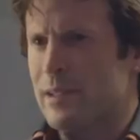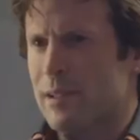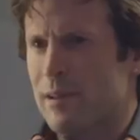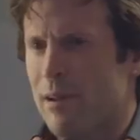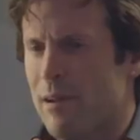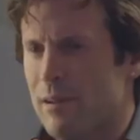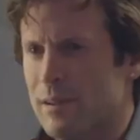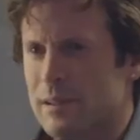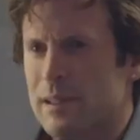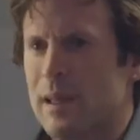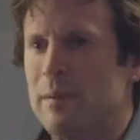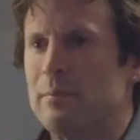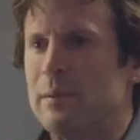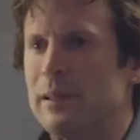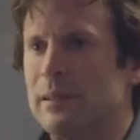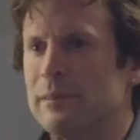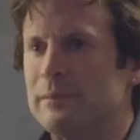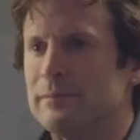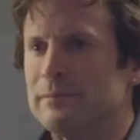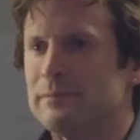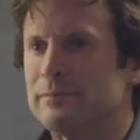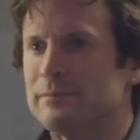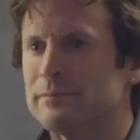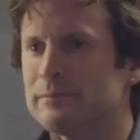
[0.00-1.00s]
calls get me?
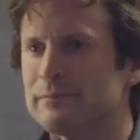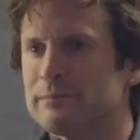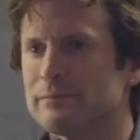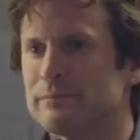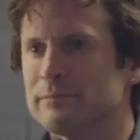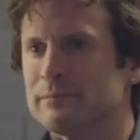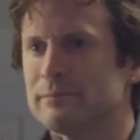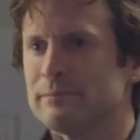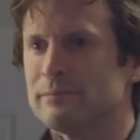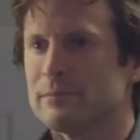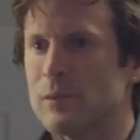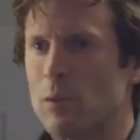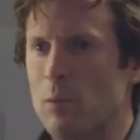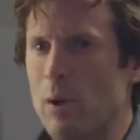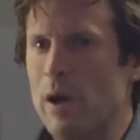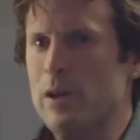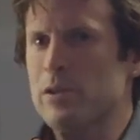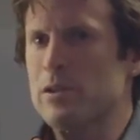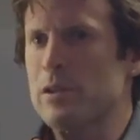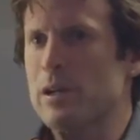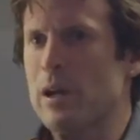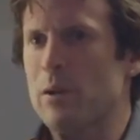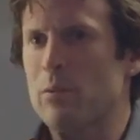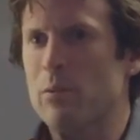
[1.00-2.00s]
Why
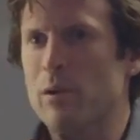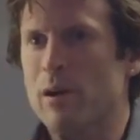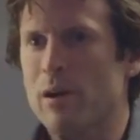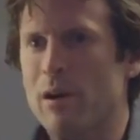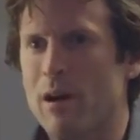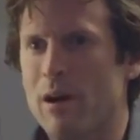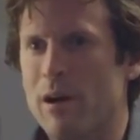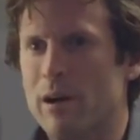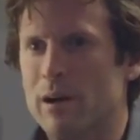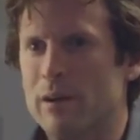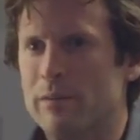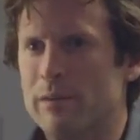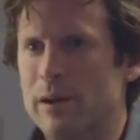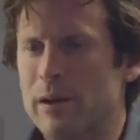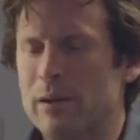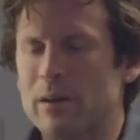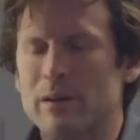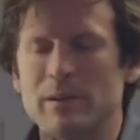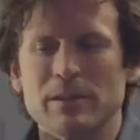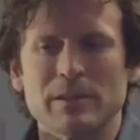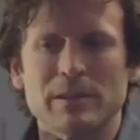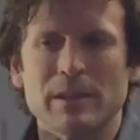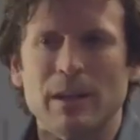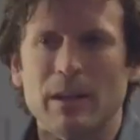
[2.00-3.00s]
should I work hard if I don't
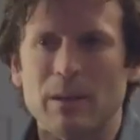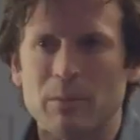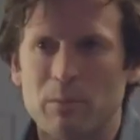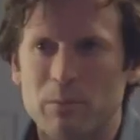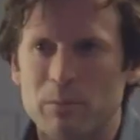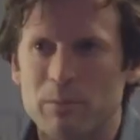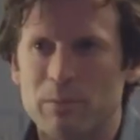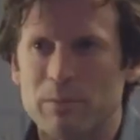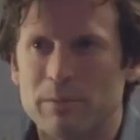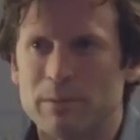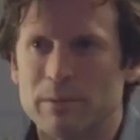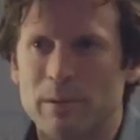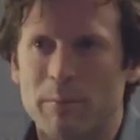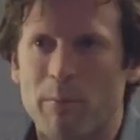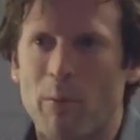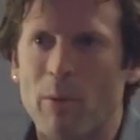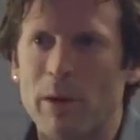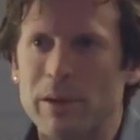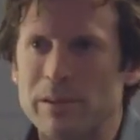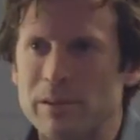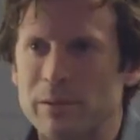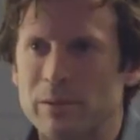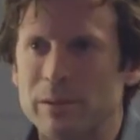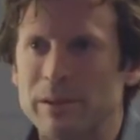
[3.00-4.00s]
understand the
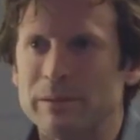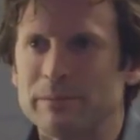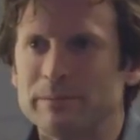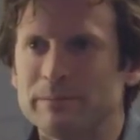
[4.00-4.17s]
point to it?